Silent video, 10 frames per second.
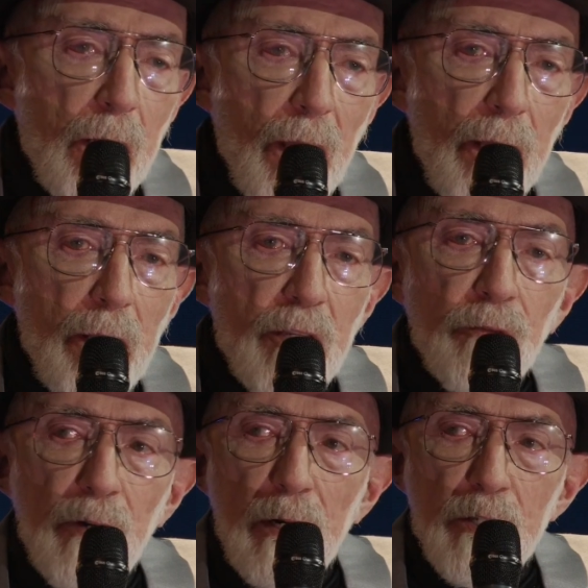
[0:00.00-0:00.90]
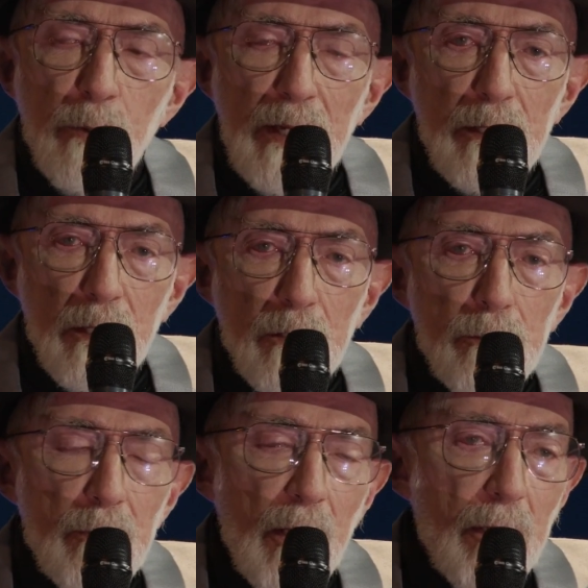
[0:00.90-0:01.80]
as far as we
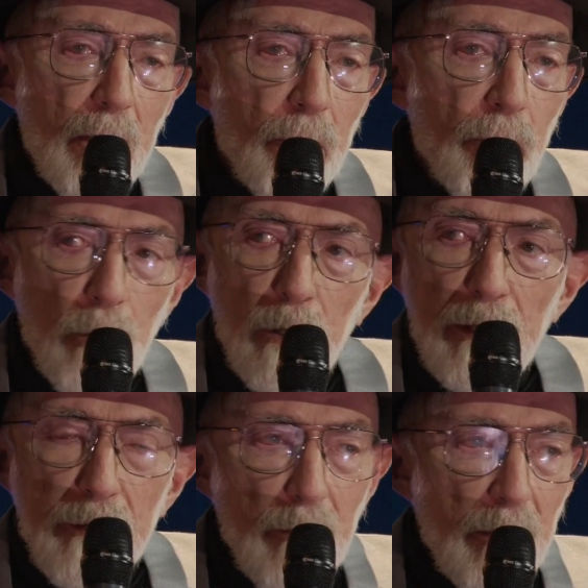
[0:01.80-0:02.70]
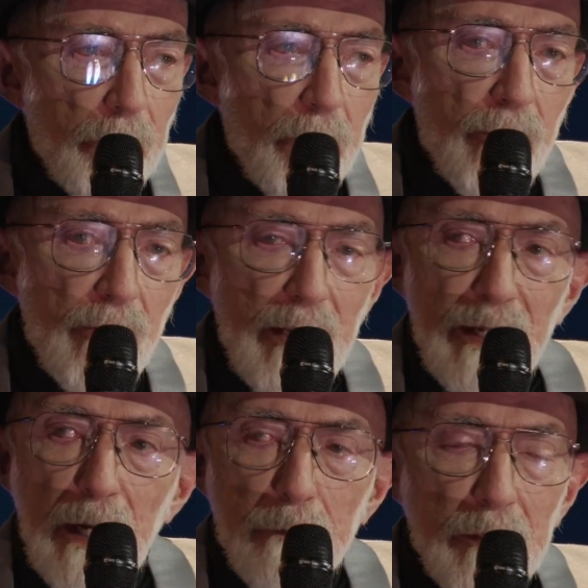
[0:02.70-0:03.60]
know, control the universe. They
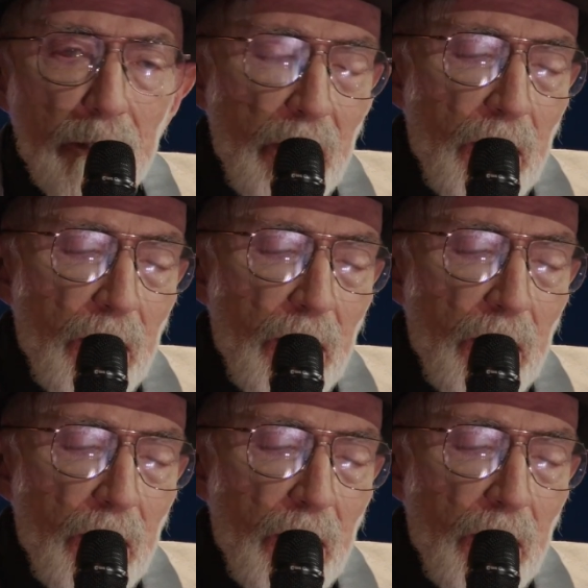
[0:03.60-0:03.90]
govern